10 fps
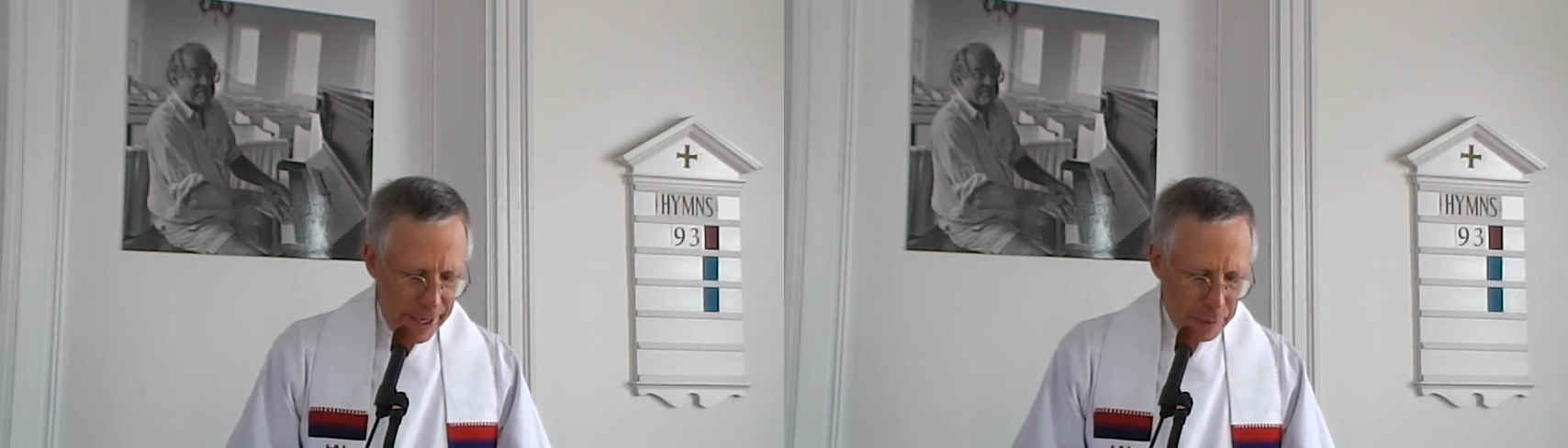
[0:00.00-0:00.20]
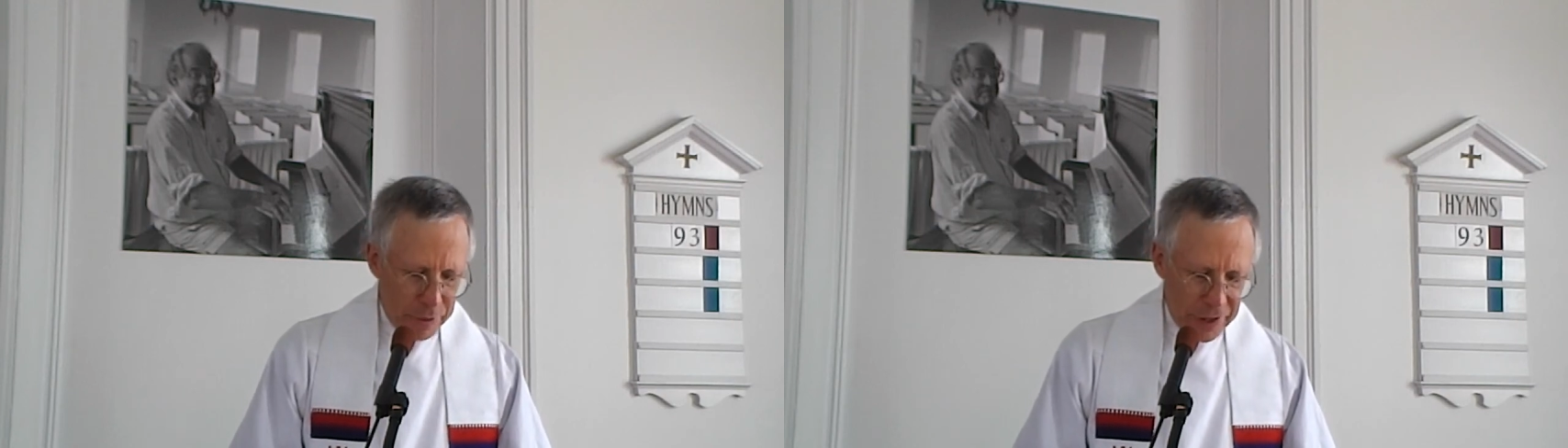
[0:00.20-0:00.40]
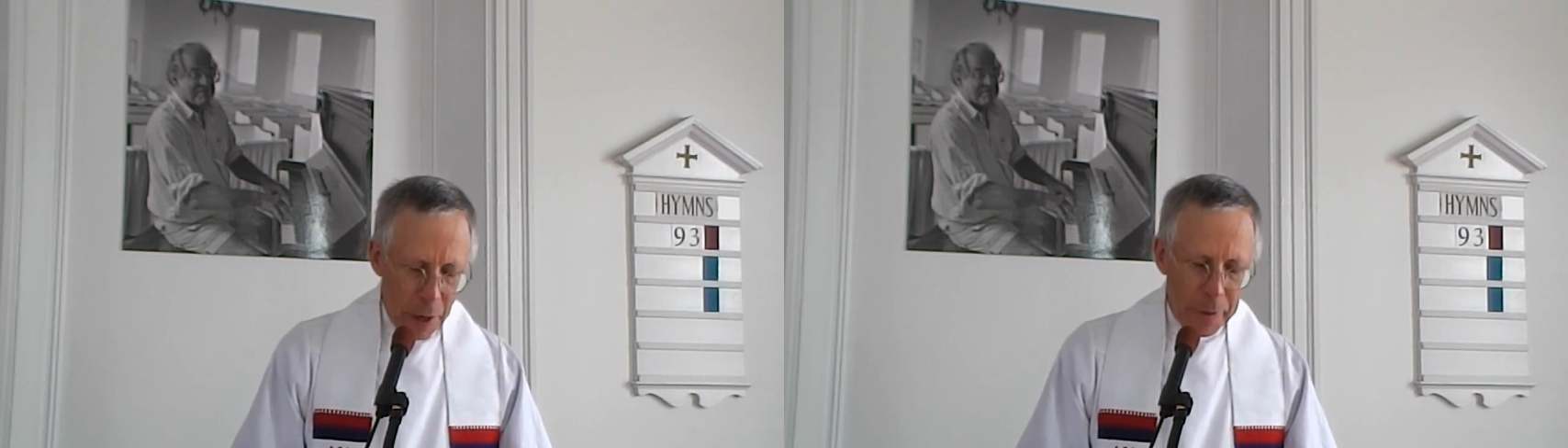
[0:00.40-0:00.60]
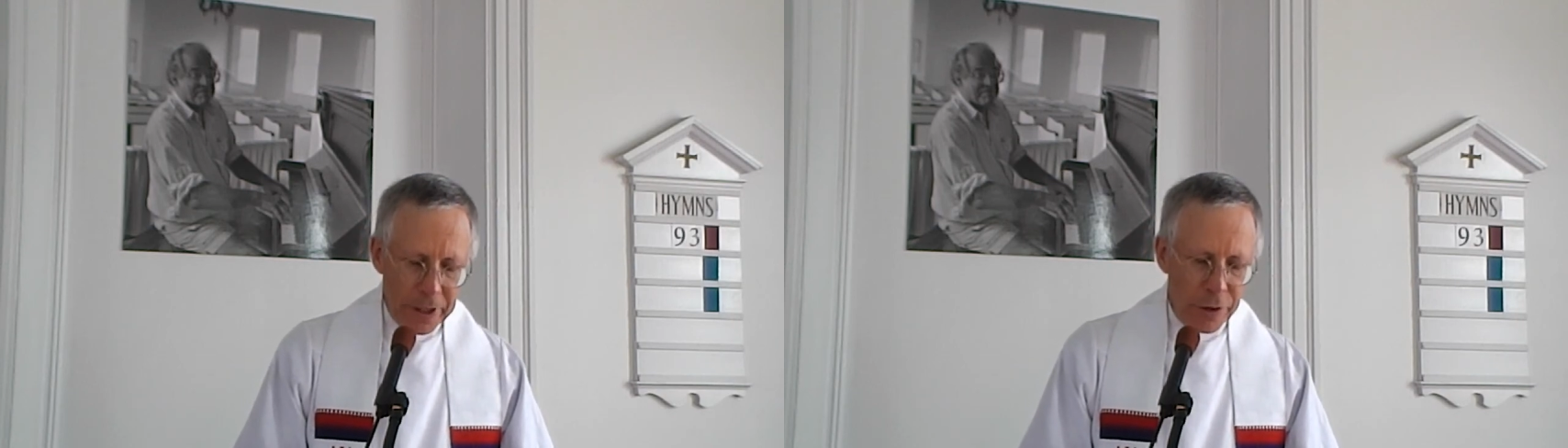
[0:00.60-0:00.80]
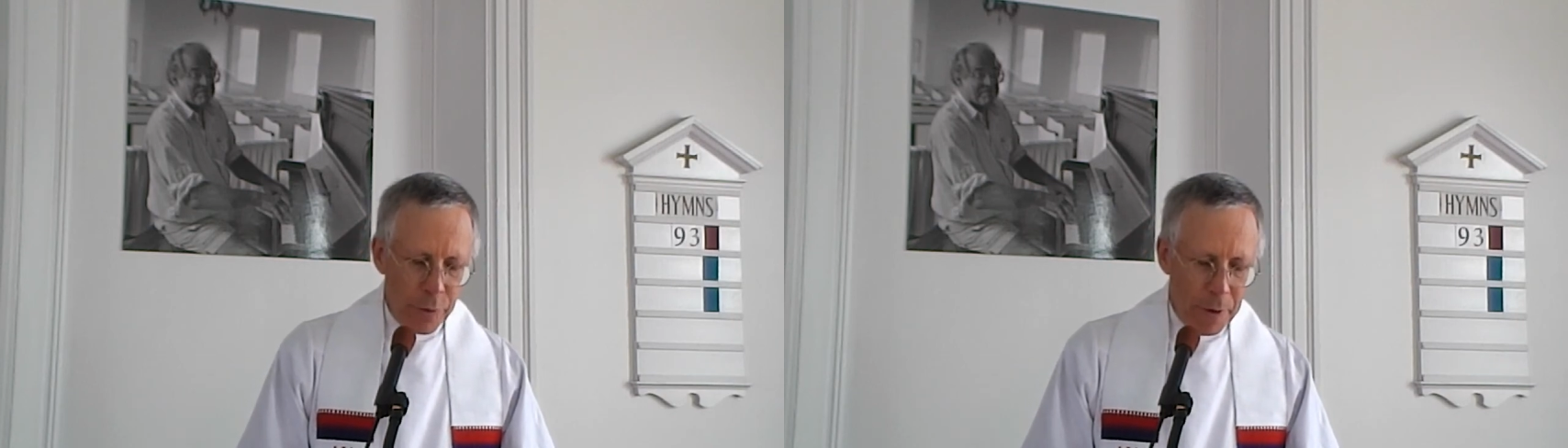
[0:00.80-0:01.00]
it was
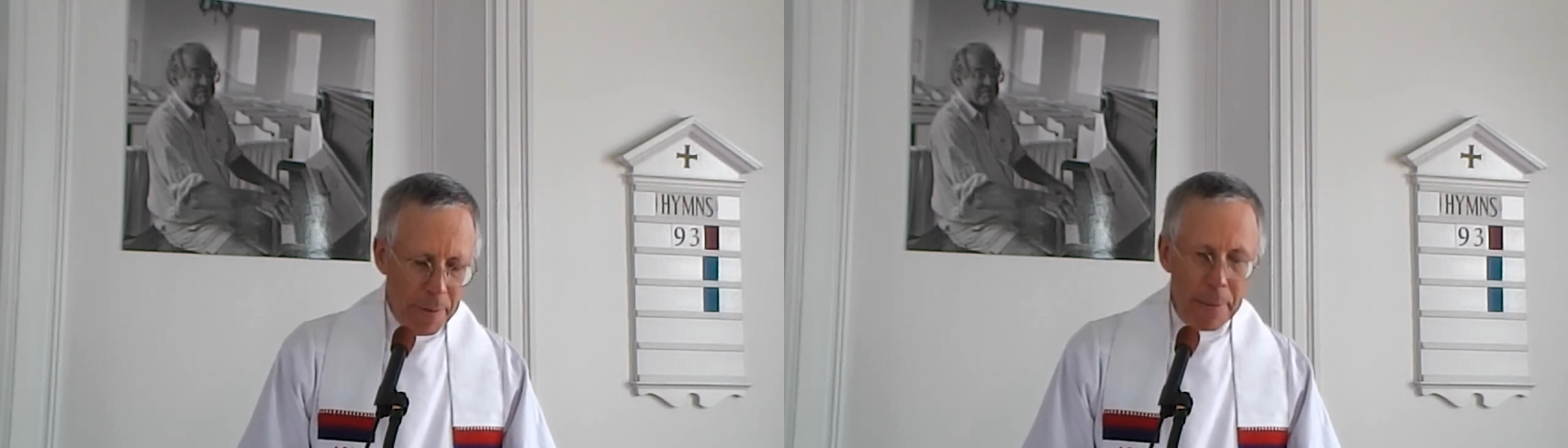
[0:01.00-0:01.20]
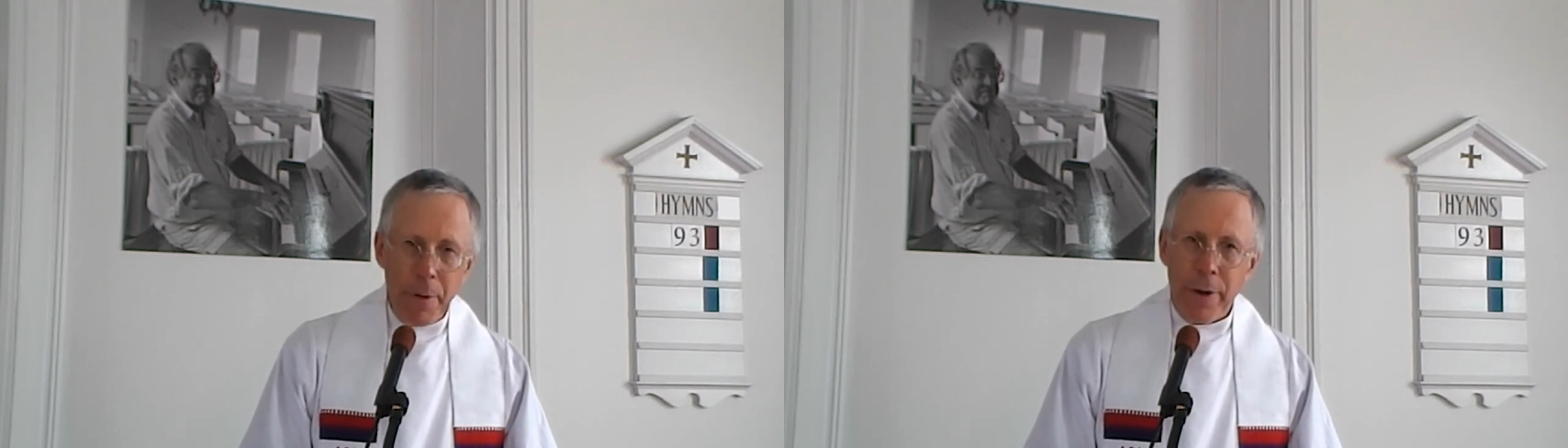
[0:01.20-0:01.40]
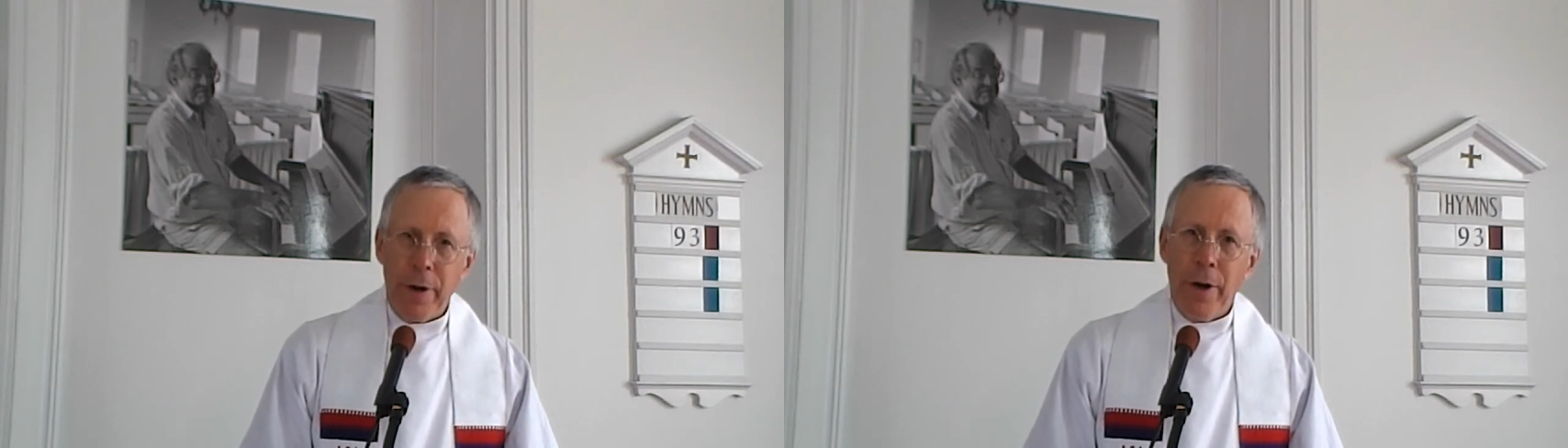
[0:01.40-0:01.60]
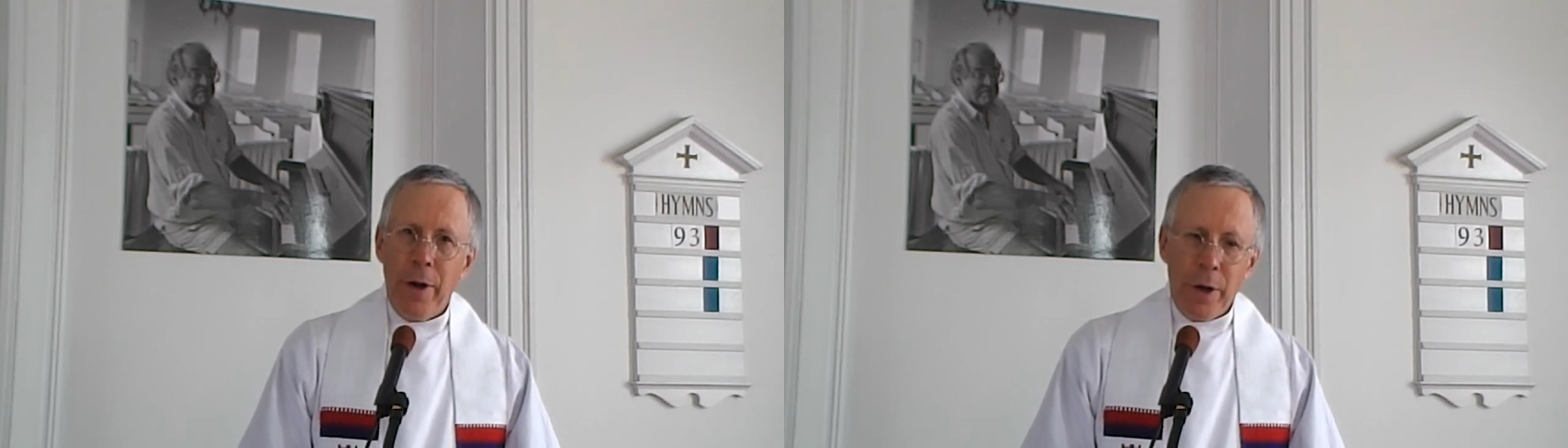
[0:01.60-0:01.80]
helping to remember